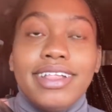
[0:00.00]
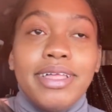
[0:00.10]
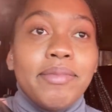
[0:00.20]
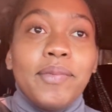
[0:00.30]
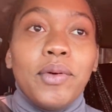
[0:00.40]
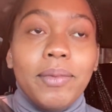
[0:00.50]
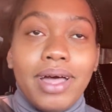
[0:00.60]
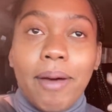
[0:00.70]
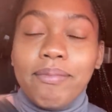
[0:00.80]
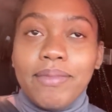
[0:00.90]
Let me pull my,
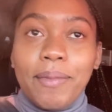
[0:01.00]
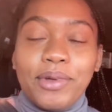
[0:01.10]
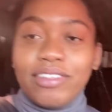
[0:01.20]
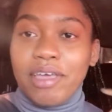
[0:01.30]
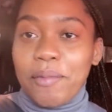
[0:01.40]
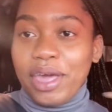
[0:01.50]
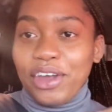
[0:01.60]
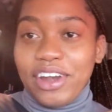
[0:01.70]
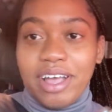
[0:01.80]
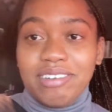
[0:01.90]
I'm gonna take my
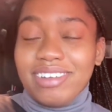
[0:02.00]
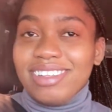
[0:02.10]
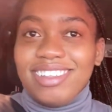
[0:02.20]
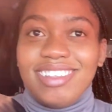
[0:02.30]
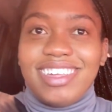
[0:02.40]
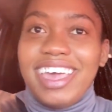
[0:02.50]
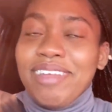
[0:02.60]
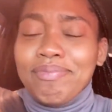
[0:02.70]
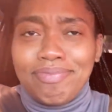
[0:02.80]
hair down because this can't,